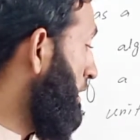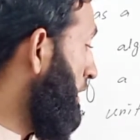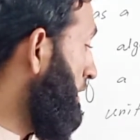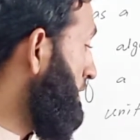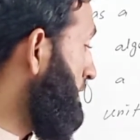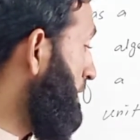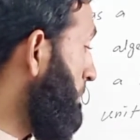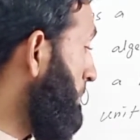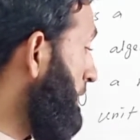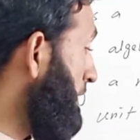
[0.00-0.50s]

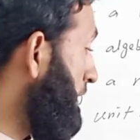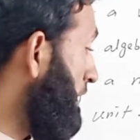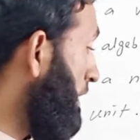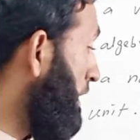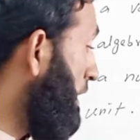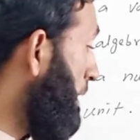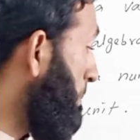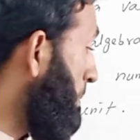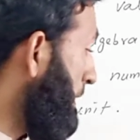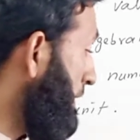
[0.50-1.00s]
algebraic
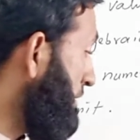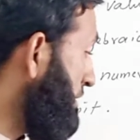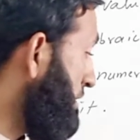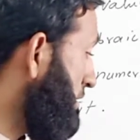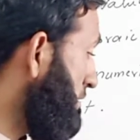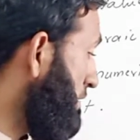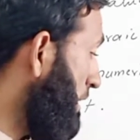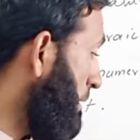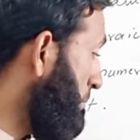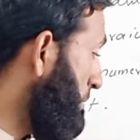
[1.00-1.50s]

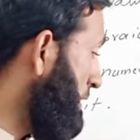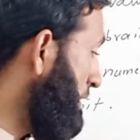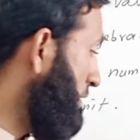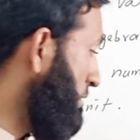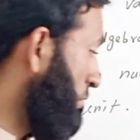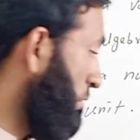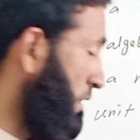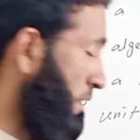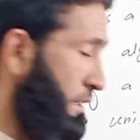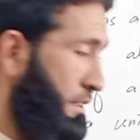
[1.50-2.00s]
operations of
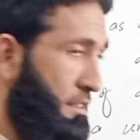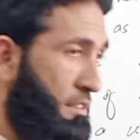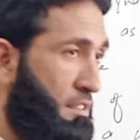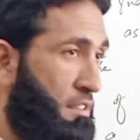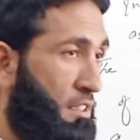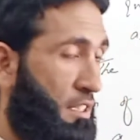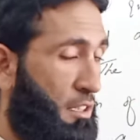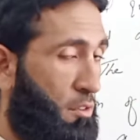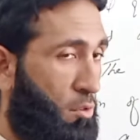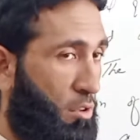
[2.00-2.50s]
these
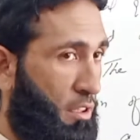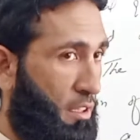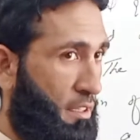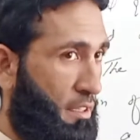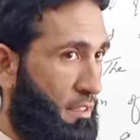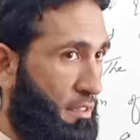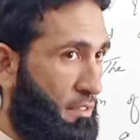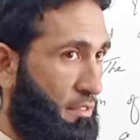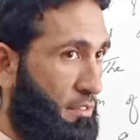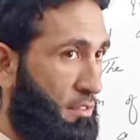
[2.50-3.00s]
three
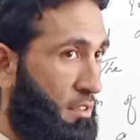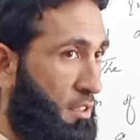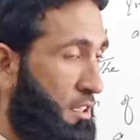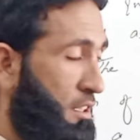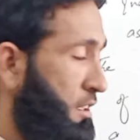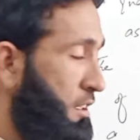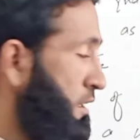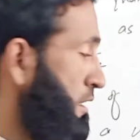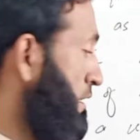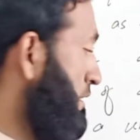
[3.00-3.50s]
quantities.
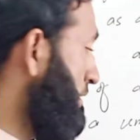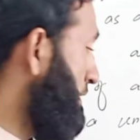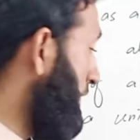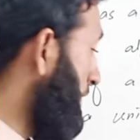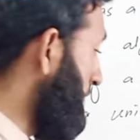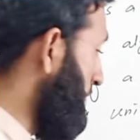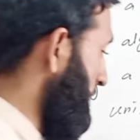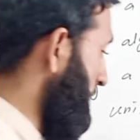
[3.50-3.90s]
That